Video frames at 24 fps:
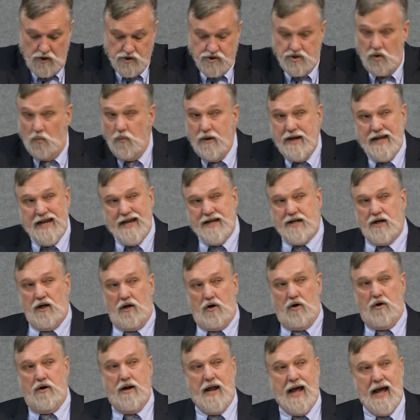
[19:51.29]
So we need to
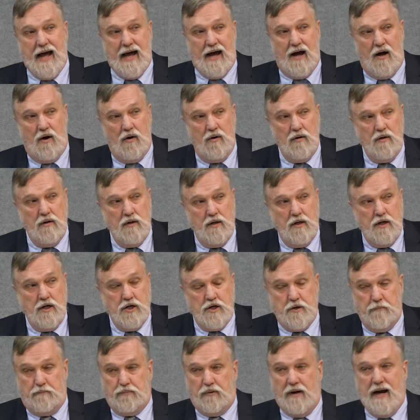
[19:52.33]
learn how
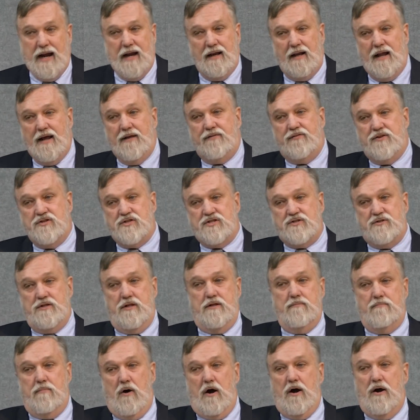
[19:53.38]
to pray like the,
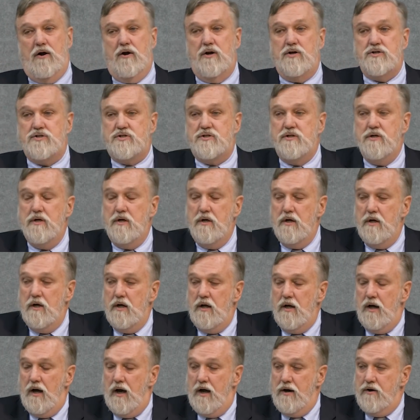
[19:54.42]
the martyrs
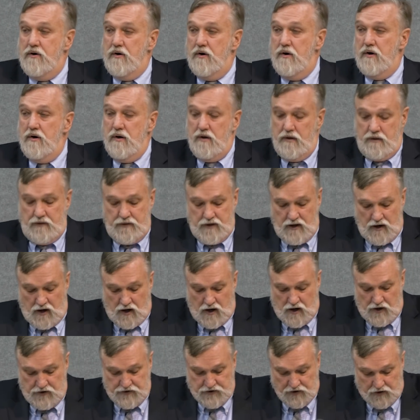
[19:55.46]
under the
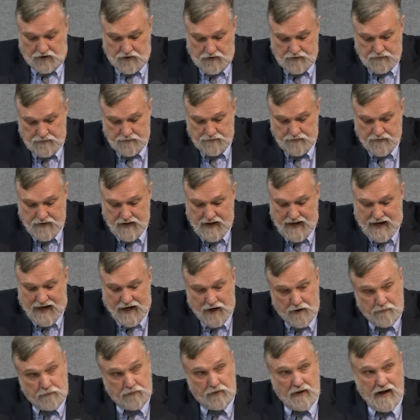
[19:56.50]
altar.
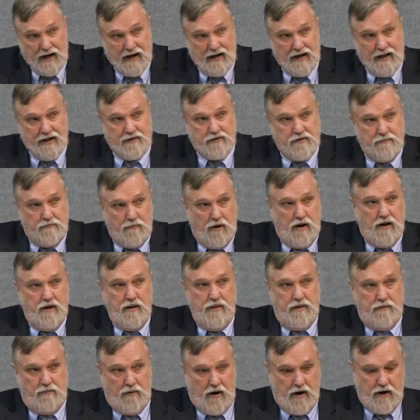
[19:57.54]
How to pray like the,
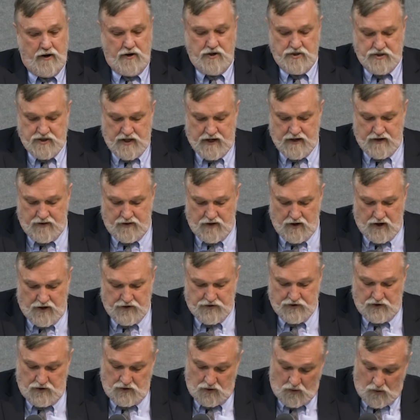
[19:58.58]
the martyrs under the
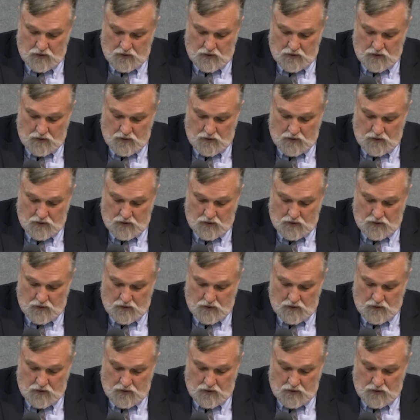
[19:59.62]
altar.